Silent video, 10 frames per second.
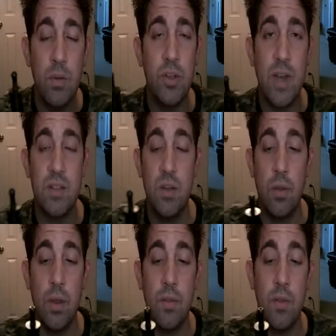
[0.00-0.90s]
of you guys
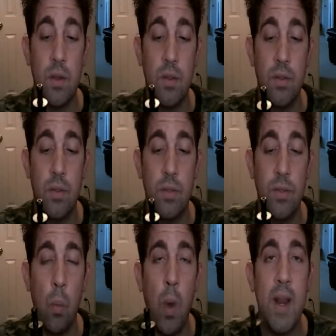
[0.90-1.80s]
know
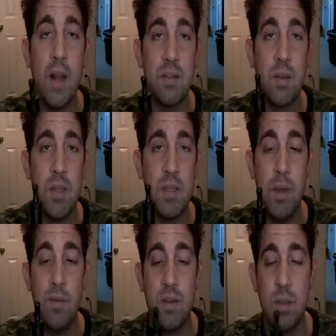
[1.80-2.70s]
the weight on some of these
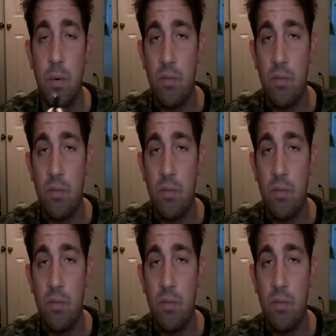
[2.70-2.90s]
PVs. The